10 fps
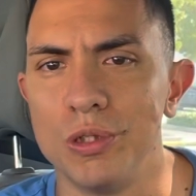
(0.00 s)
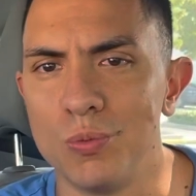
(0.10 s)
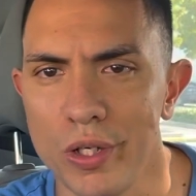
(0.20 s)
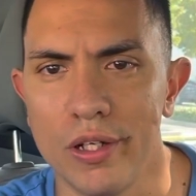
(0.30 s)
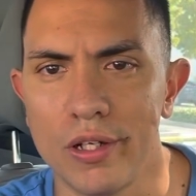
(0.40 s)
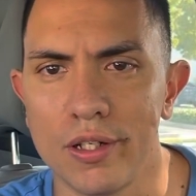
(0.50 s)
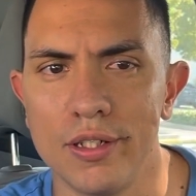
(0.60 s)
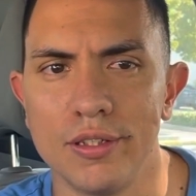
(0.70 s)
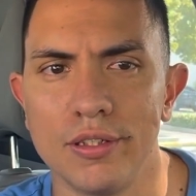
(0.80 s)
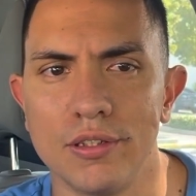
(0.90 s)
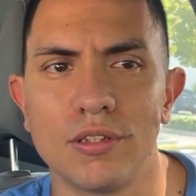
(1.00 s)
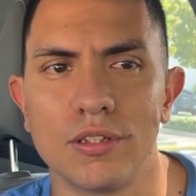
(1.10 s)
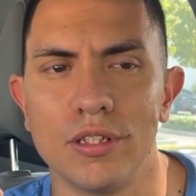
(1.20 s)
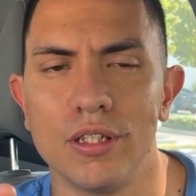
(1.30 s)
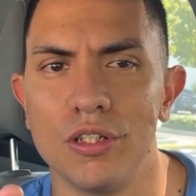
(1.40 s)
weak. It is,
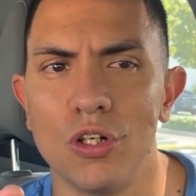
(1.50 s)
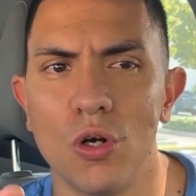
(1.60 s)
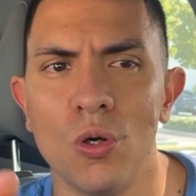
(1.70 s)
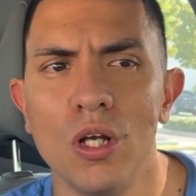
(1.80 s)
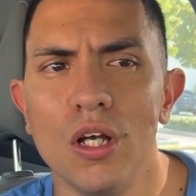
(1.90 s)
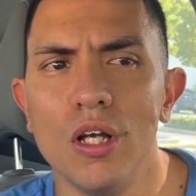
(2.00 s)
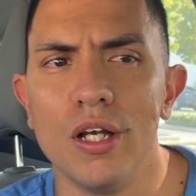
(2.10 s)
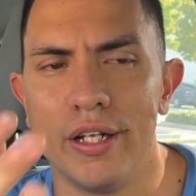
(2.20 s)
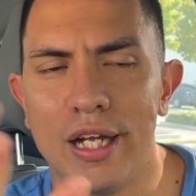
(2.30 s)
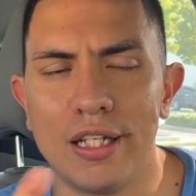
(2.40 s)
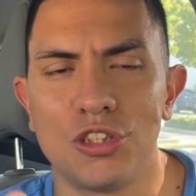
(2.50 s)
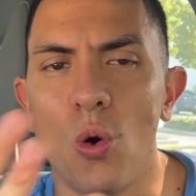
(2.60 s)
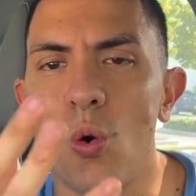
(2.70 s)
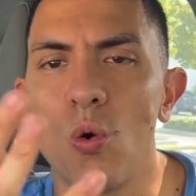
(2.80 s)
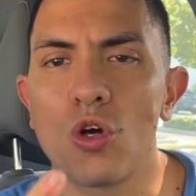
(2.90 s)
it, you know, and that's the
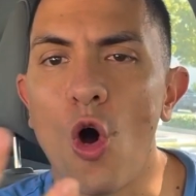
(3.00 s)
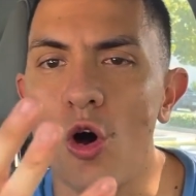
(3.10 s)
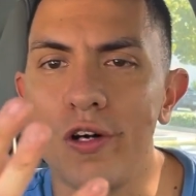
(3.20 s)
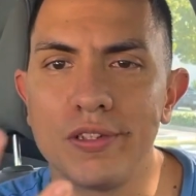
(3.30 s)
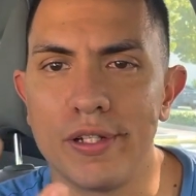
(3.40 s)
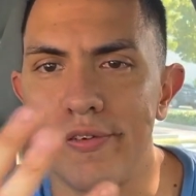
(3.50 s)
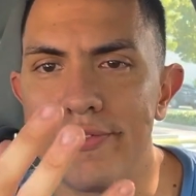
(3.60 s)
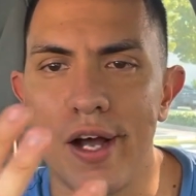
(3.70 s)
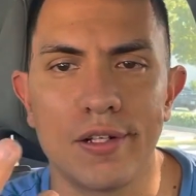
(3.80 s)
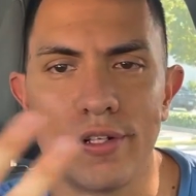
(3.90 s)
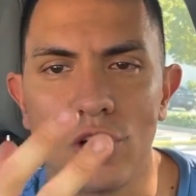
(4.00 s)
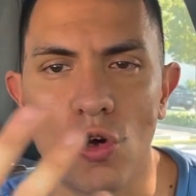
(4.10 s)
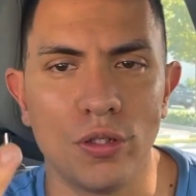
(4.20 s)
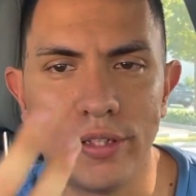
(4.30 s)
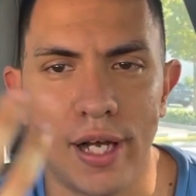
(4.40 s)
whole cause and effect and the
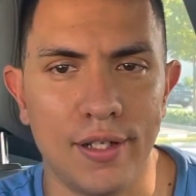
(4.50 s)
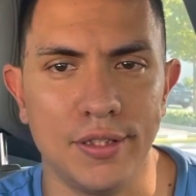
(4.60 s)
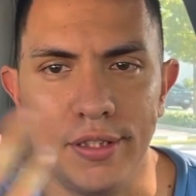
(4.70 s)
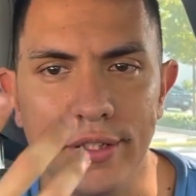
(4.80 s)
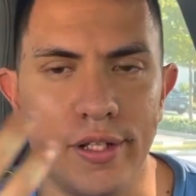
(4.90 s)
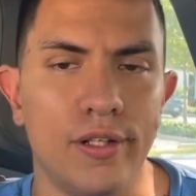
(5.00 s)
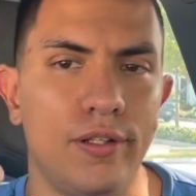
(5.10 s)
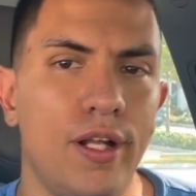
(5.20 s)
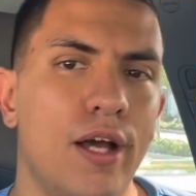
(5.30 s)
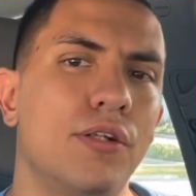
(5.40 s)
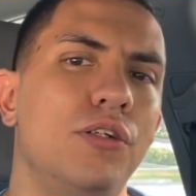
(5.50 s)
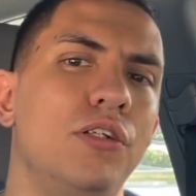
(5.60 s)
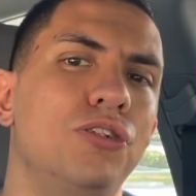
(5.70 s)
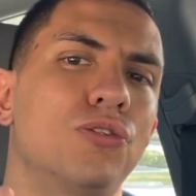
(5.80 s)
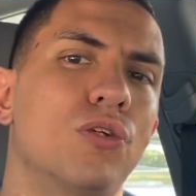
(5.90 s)
causality thing that
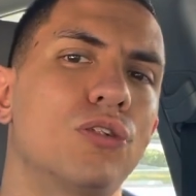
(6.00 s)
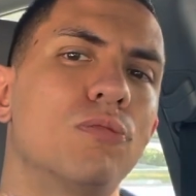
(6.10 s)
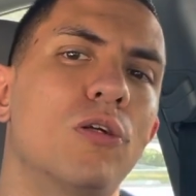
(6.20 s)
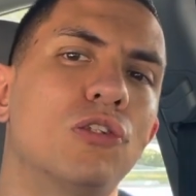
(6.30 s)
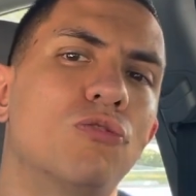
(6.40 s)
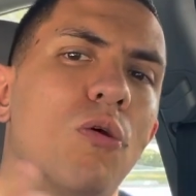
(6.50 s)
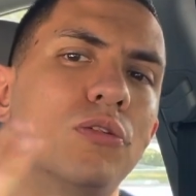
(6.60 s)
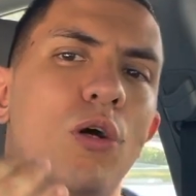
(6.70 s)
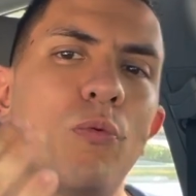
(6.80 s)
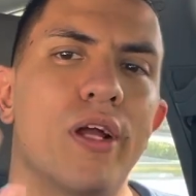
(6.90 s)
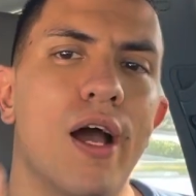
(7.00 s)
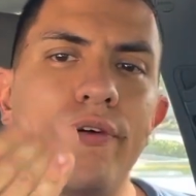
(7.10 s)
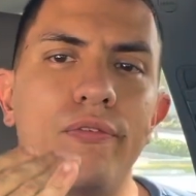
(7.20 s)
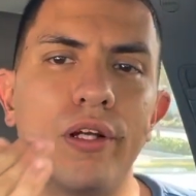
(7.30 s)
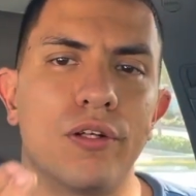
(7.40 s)
Nietzsche talks about as well, is that we
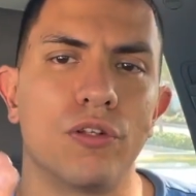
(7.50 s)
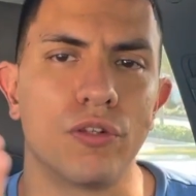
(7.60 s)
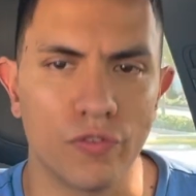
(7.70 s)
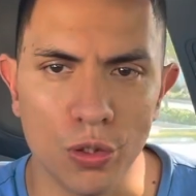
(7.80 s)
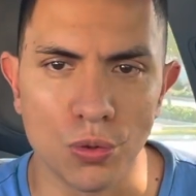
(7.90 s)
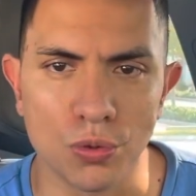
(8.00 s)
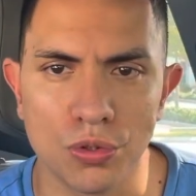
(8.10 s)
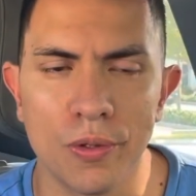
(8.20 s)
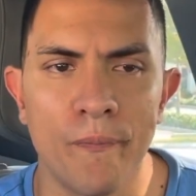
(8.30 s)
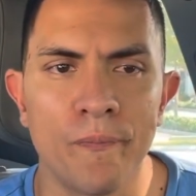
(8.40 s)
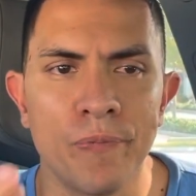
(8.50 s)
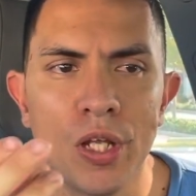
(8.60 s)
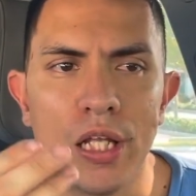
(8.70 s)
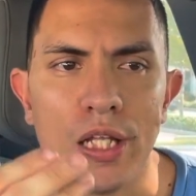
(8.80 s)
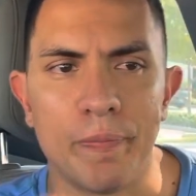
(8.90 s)
have it confused
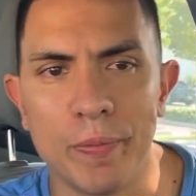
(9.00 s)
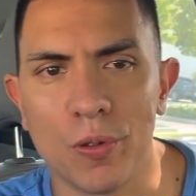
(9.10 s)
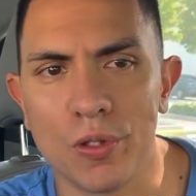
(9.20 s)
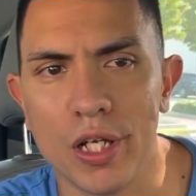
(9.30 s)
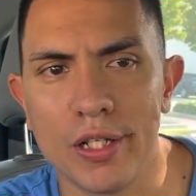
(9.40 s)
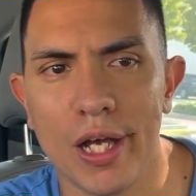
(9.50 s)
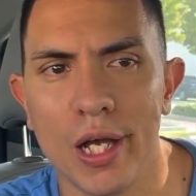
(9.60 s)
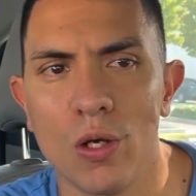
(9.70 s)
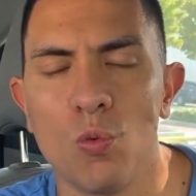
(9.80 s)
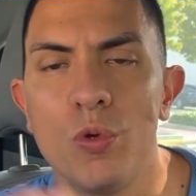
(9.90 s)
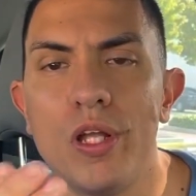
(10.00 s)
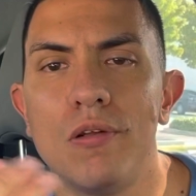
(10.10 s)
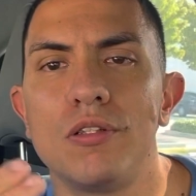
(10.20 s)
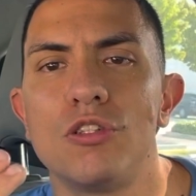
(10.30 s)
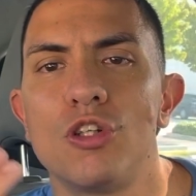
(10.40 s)
that people think that we
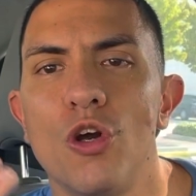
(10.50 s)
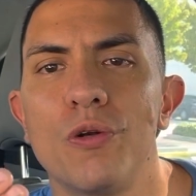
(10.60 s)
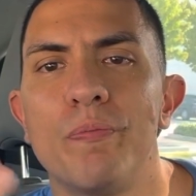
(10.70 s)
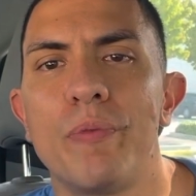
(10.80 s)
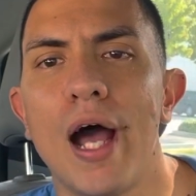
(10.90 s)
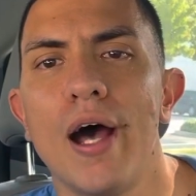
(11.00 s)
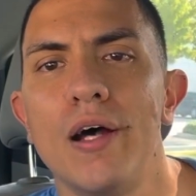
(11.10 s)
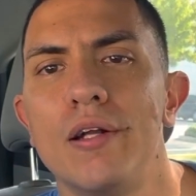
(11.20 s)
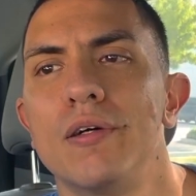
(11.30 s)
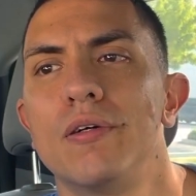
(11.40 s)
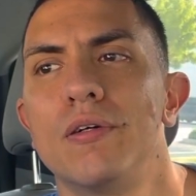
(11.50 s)
turn bad